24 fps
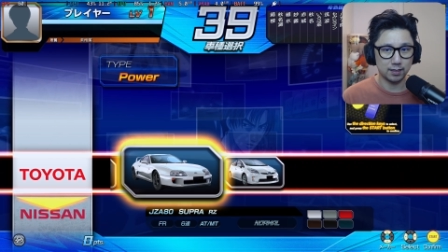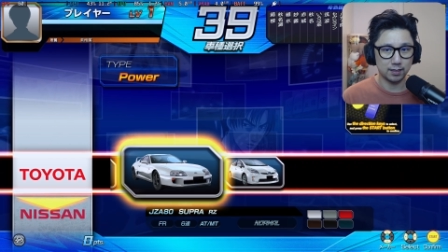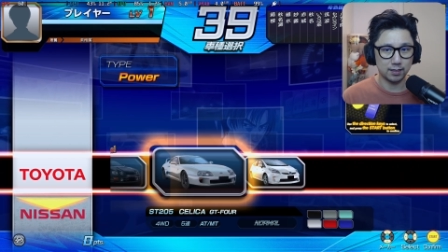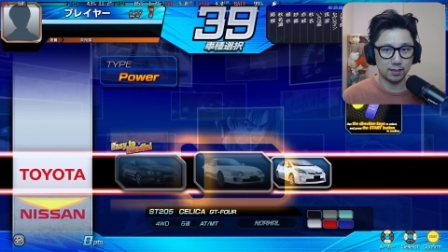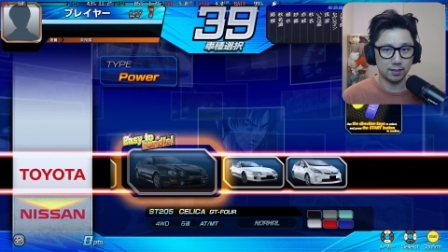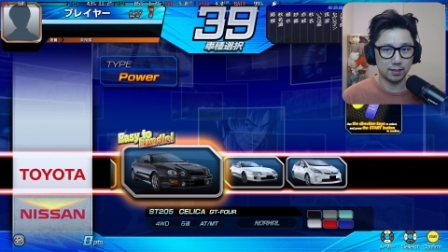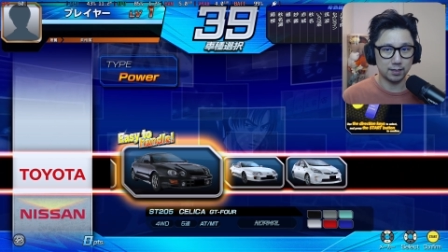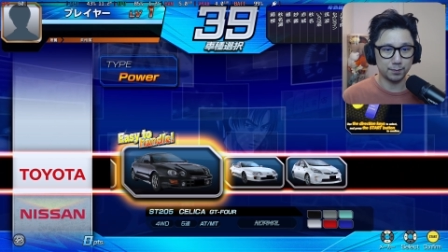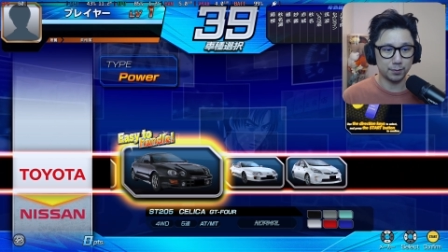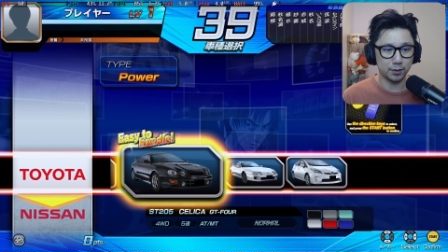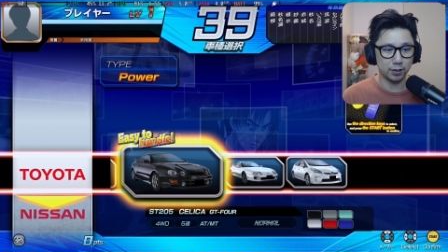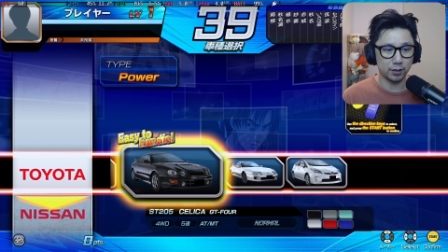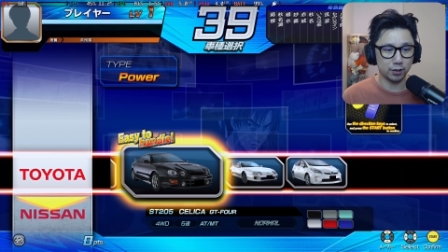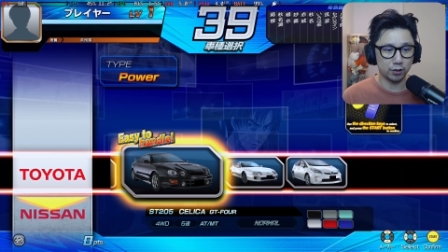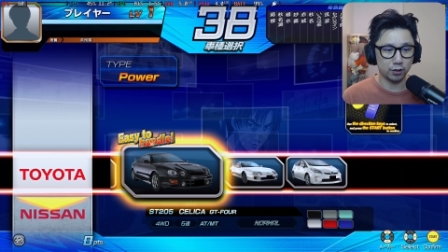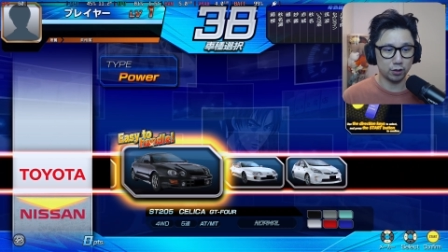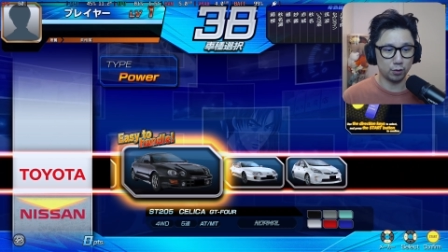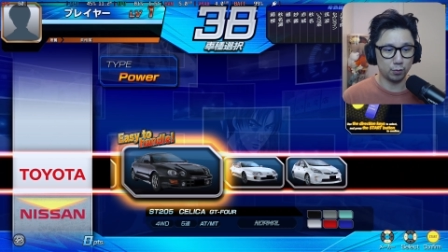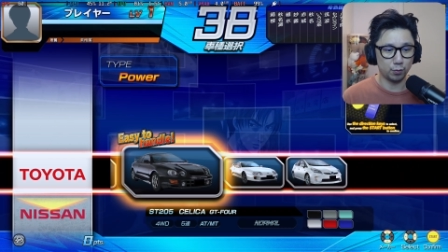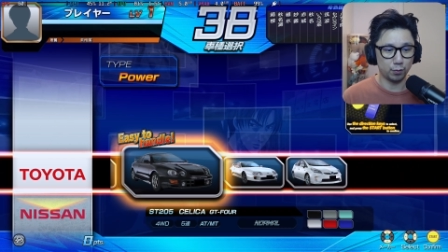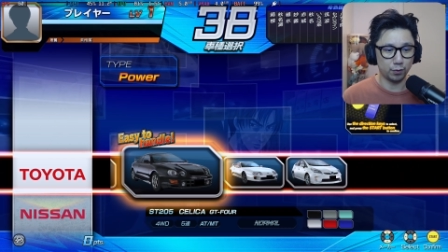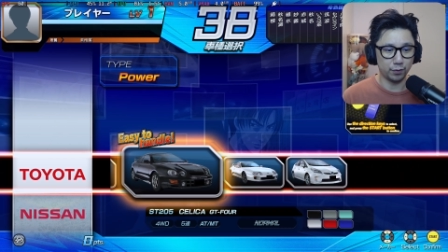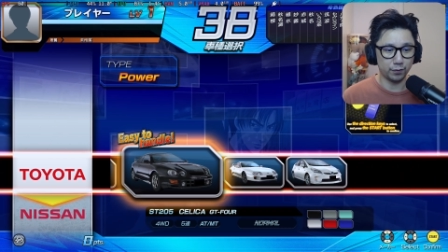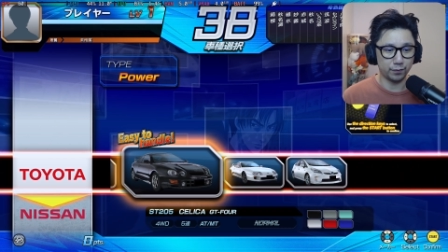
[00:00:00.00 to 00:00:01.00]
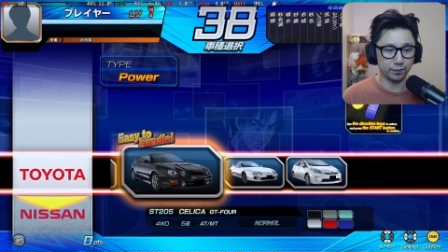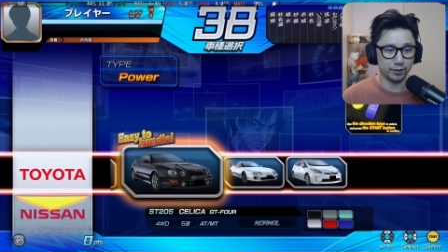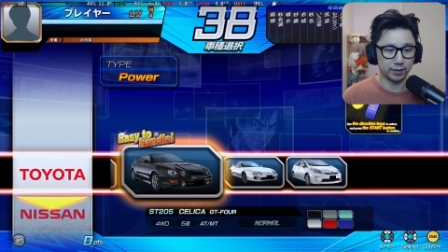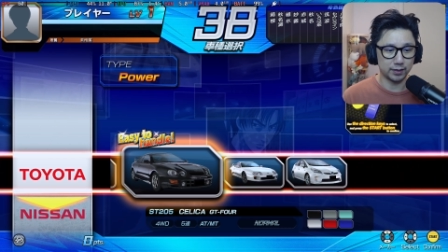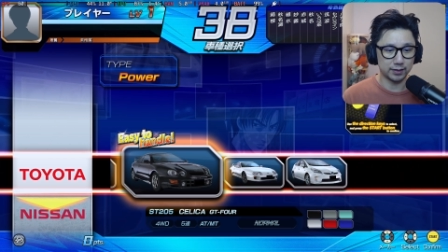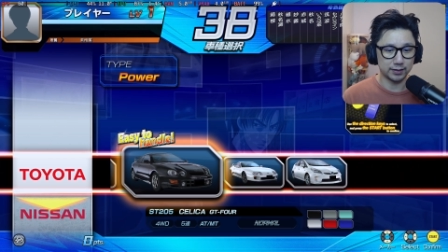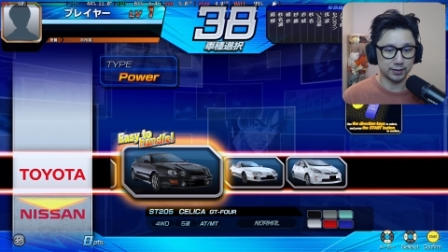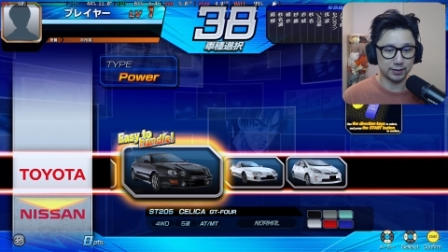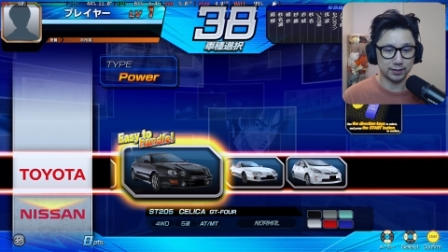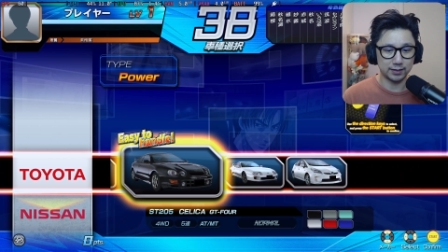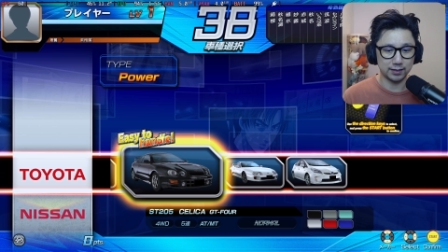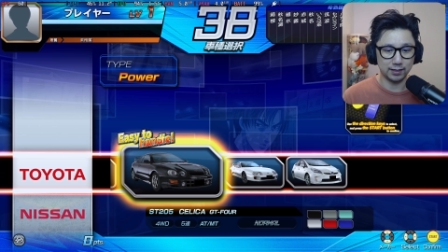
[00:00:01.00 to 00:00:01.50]
I'm gonna go with the
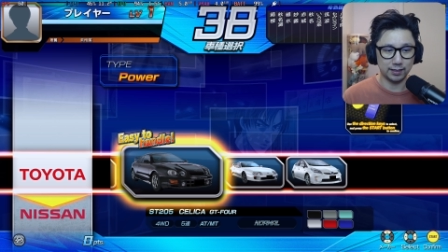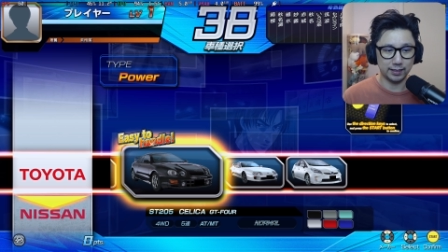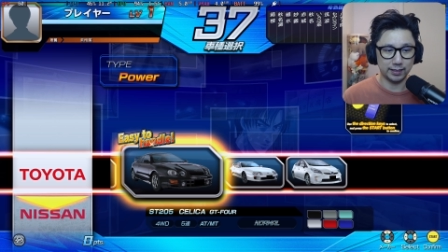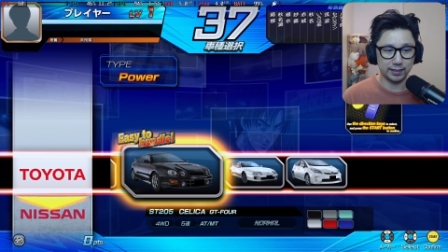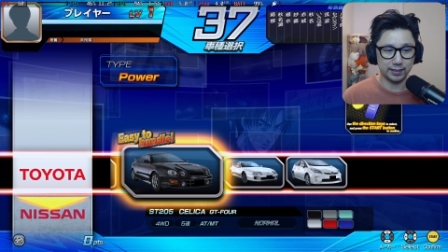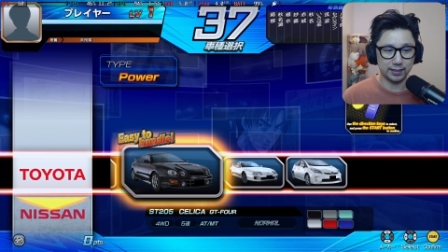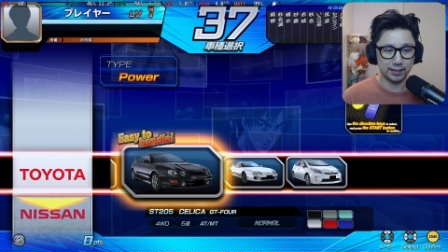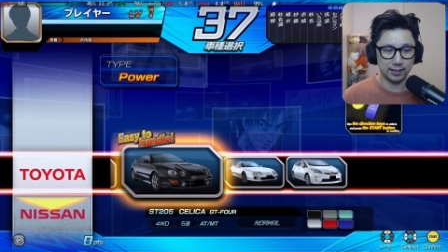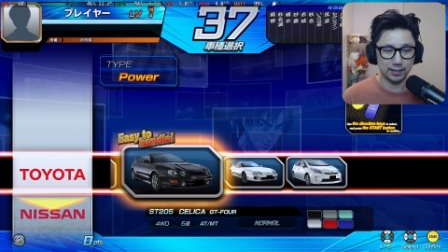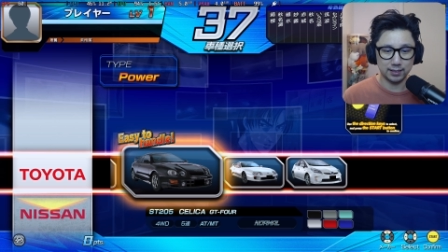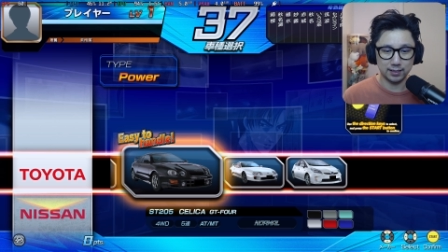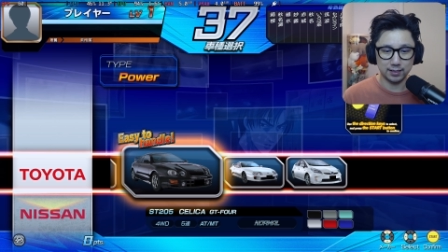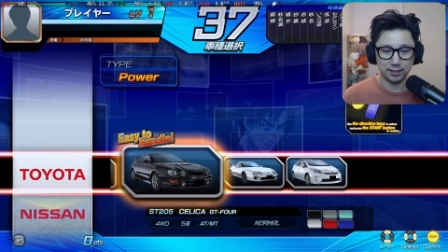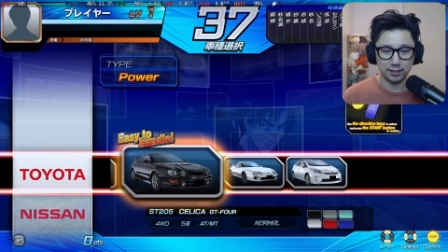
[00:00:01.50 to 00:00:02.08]
Celica,